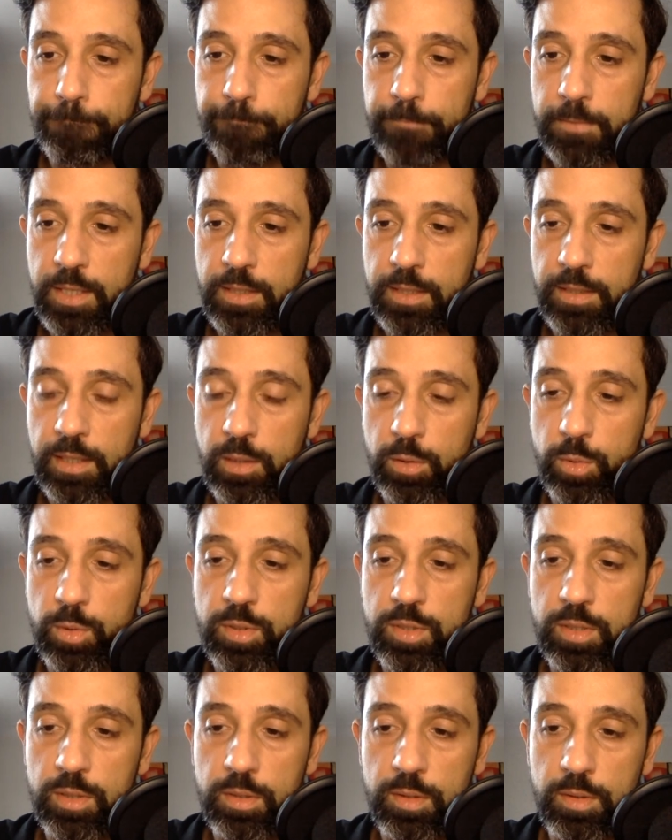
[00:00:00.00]
they're
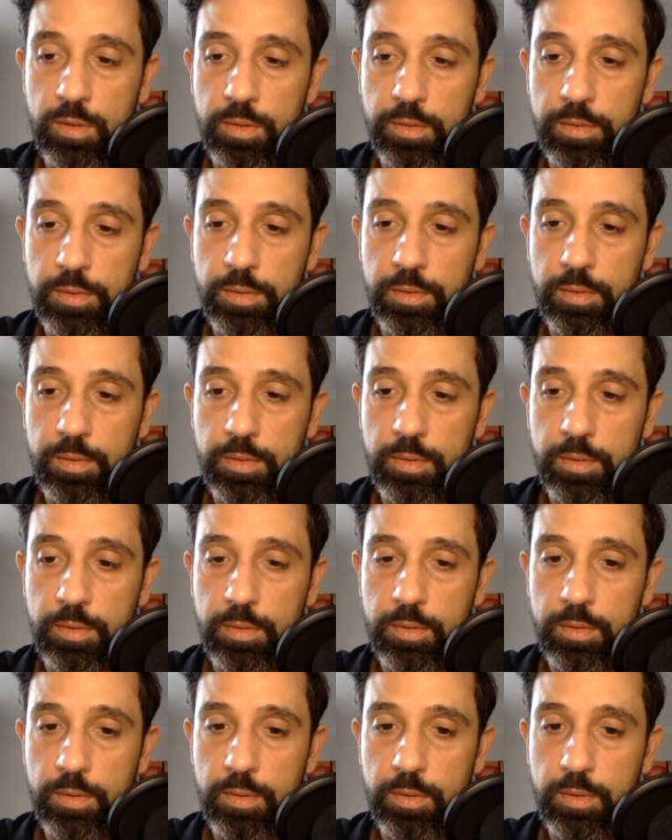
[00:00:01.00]
losing
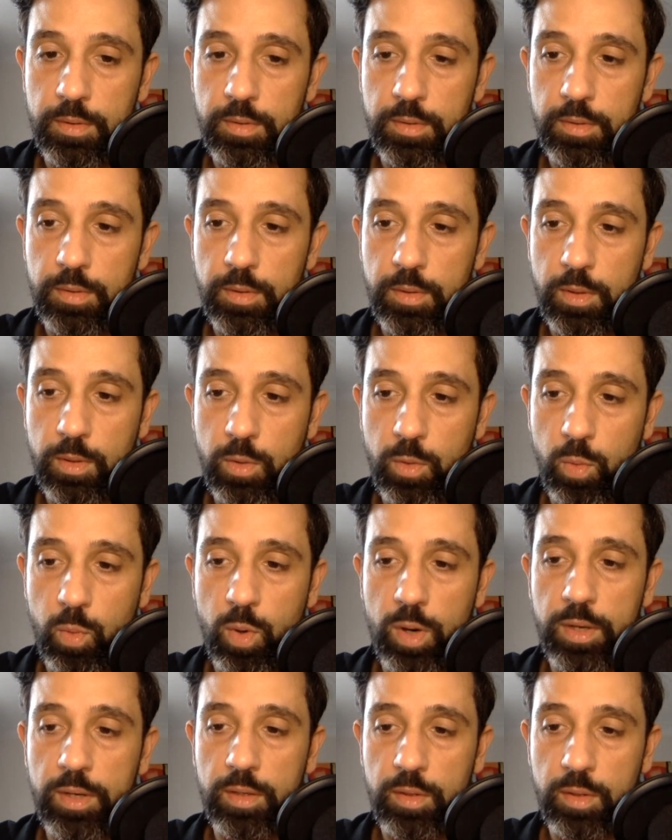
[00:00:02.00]

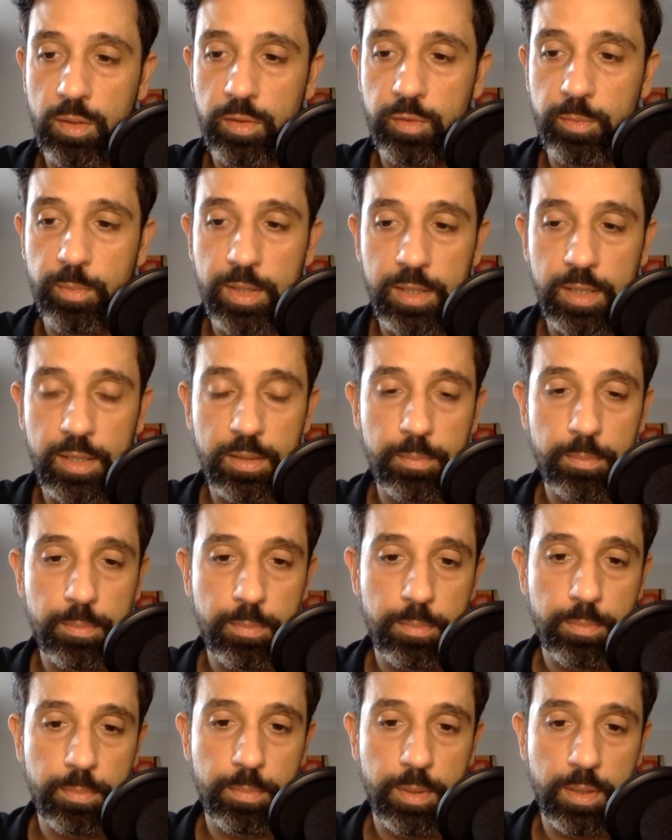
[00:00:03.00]
quite a lot of money,
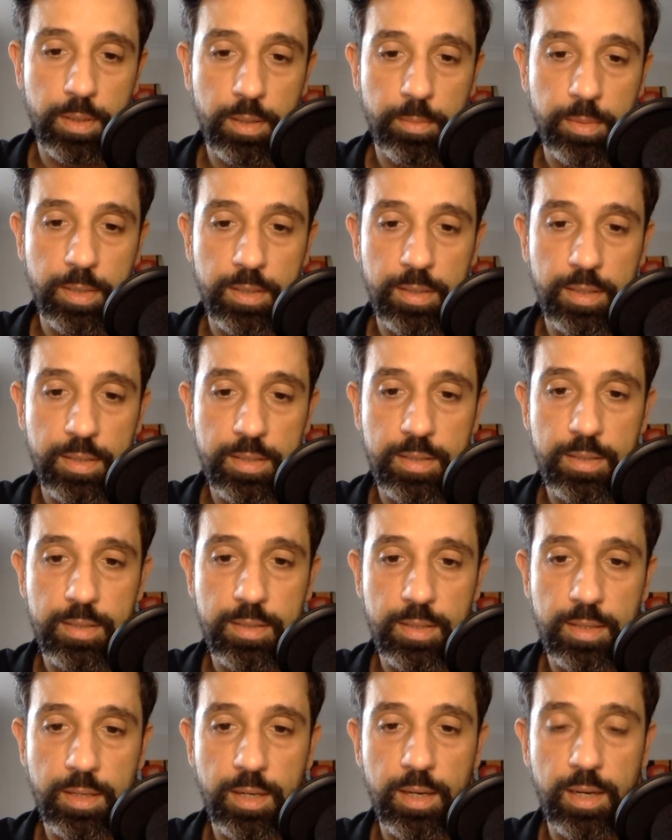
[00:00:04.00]
but I mean, this is
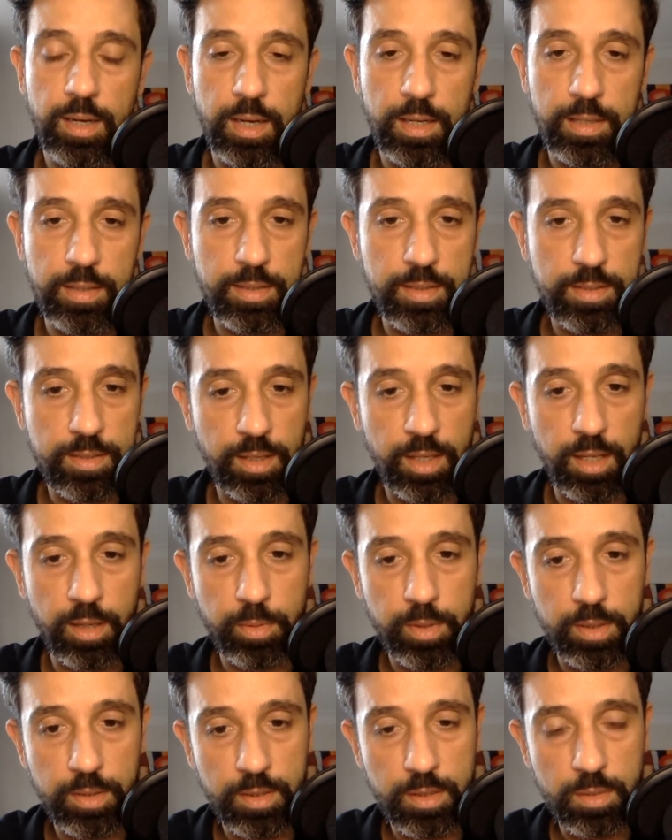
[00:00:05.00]

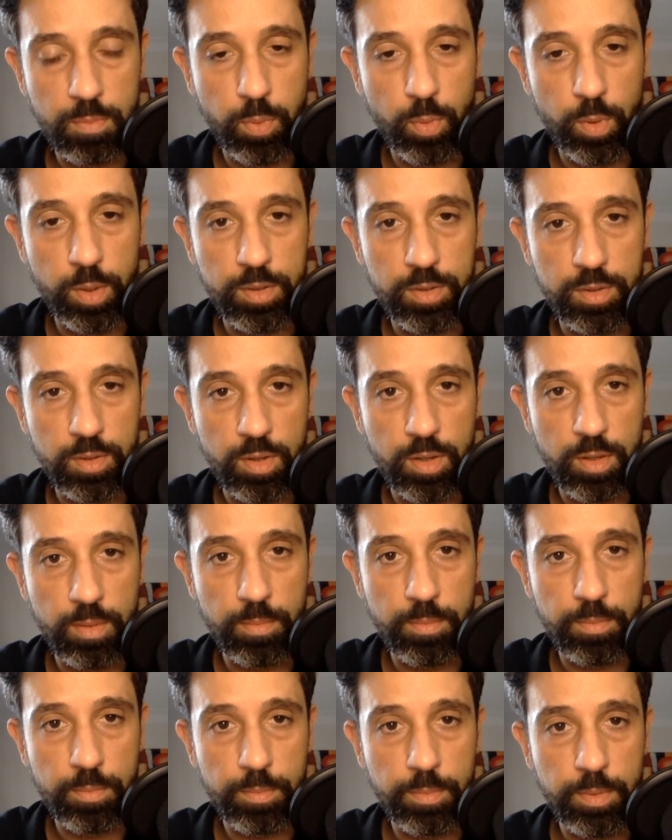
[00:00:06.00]
understandable at this point in
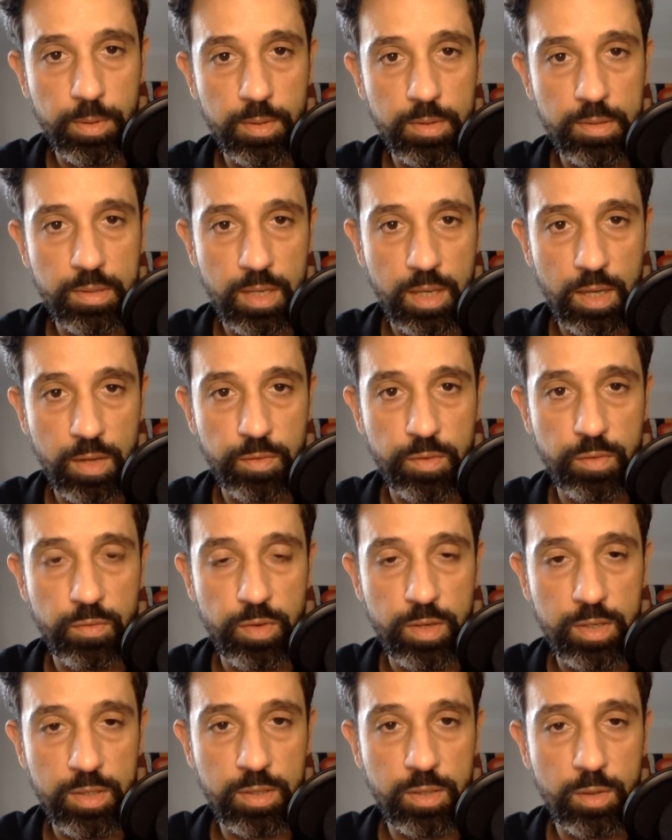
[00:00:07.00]
time because they have
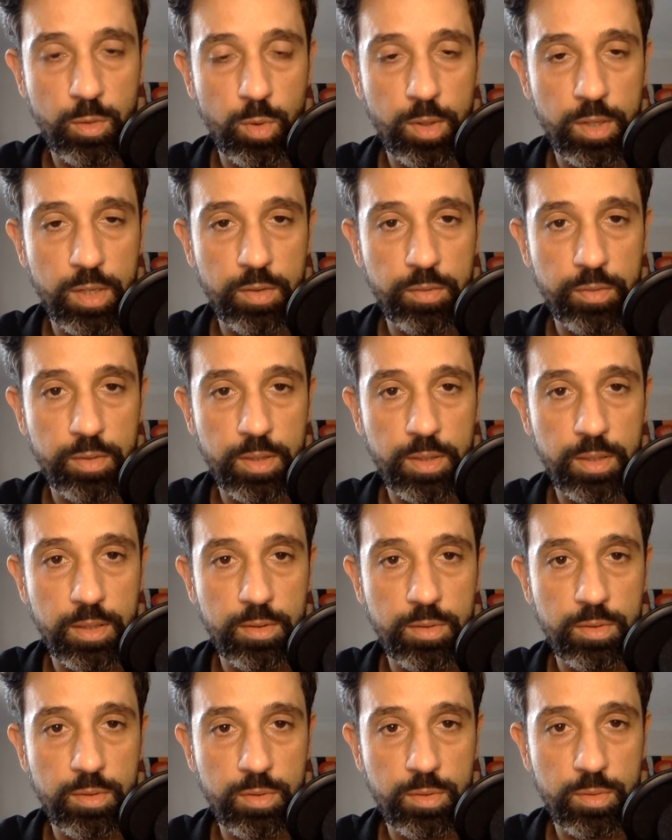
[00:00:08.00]
invested quite heavily
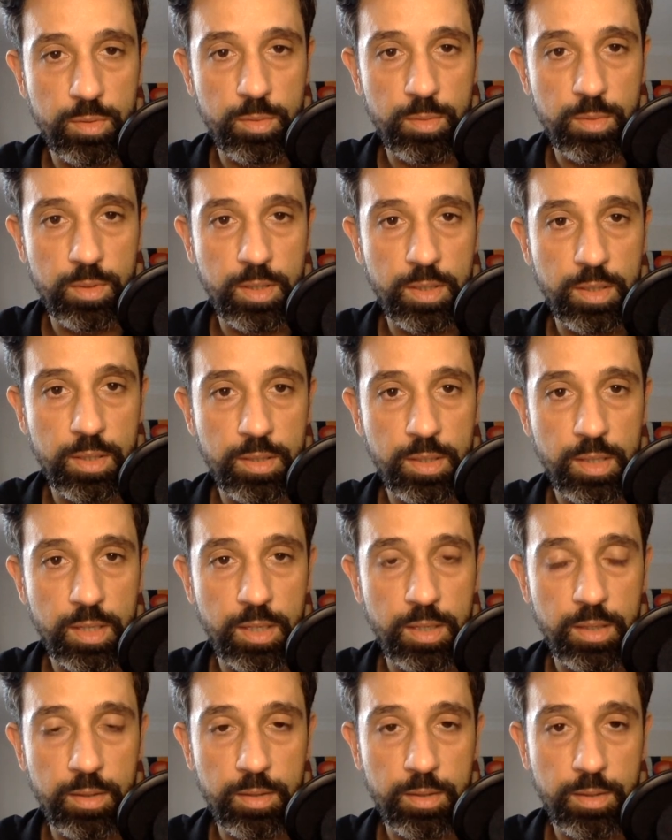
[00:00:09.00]
into the
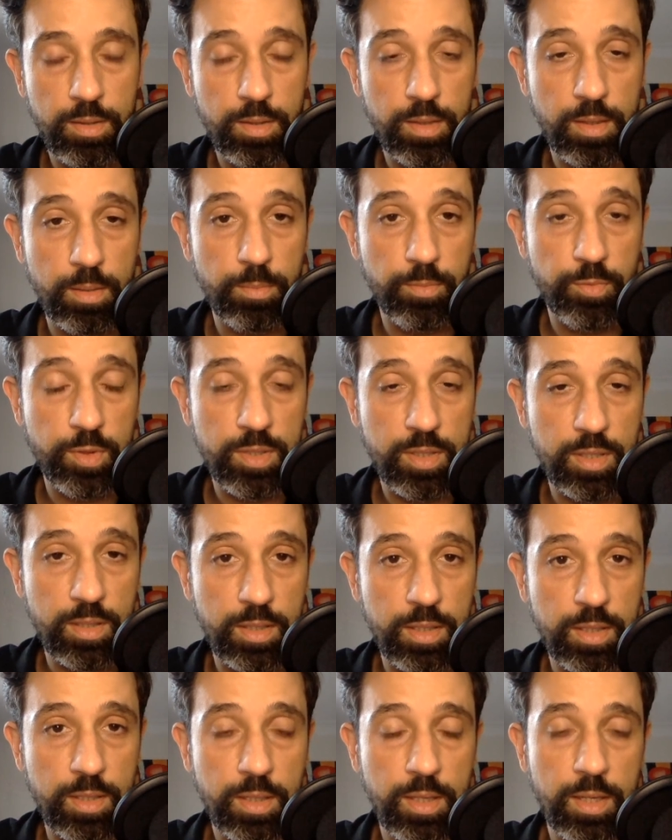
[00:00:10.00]
Indiana
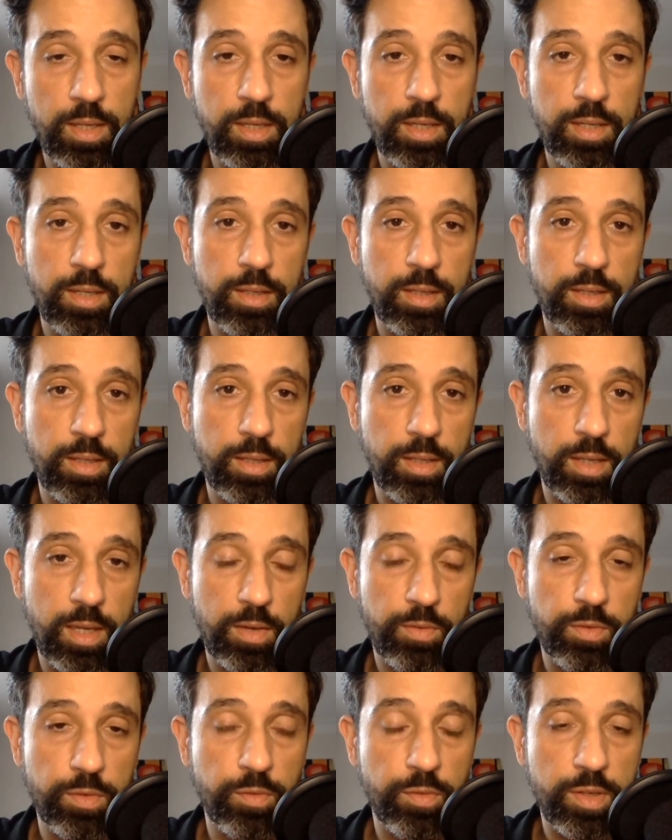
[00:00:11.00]
facility. They
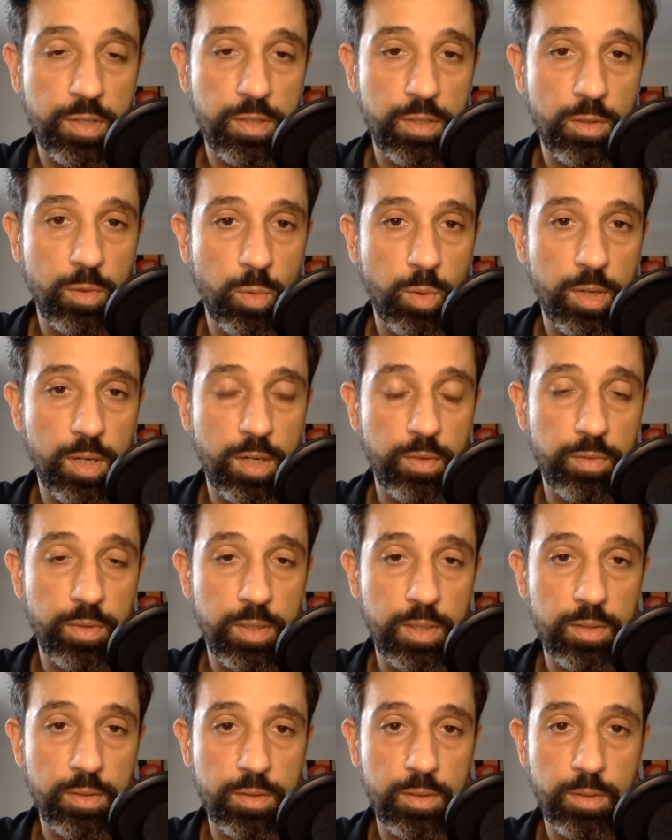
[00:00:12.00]
have invested quite heavily
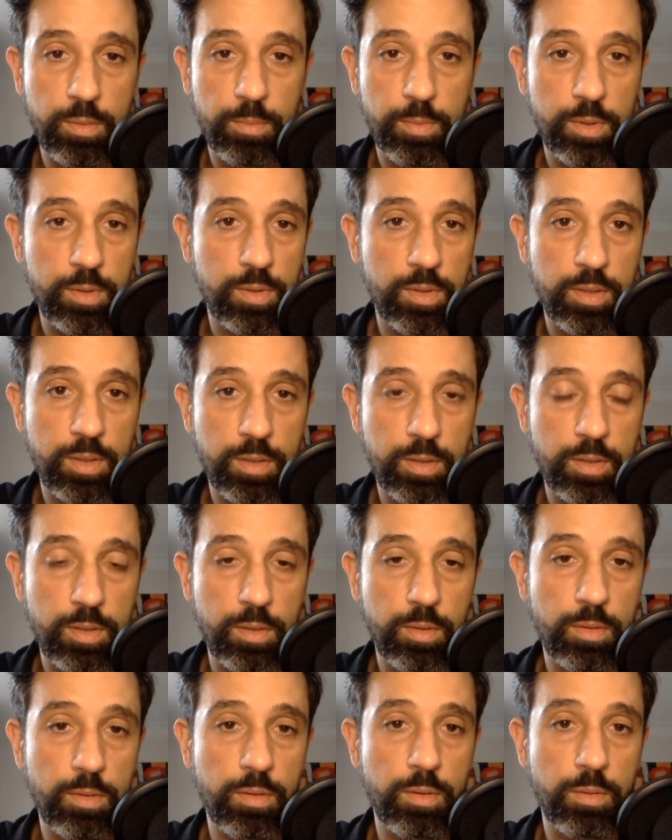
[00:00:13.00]
into the you
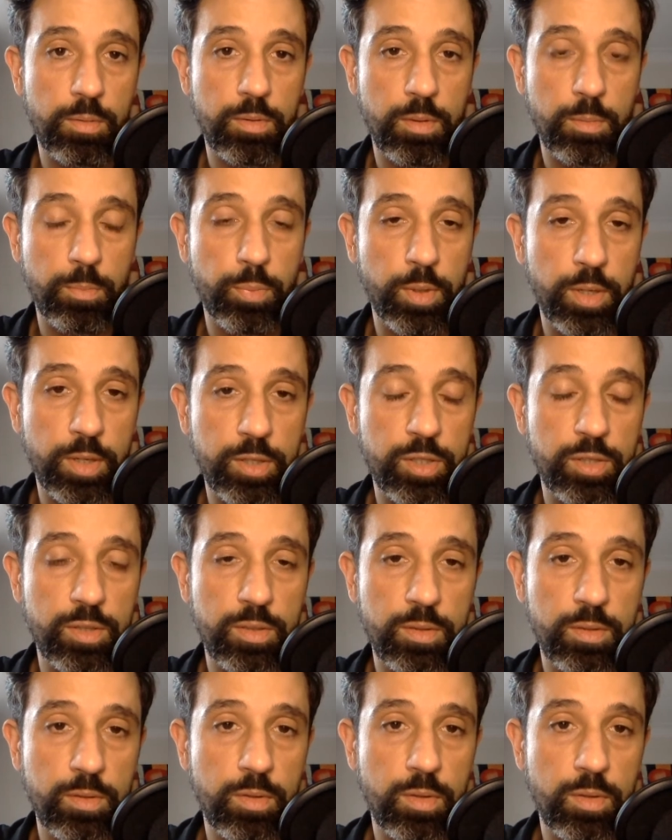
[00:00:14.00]
know, the production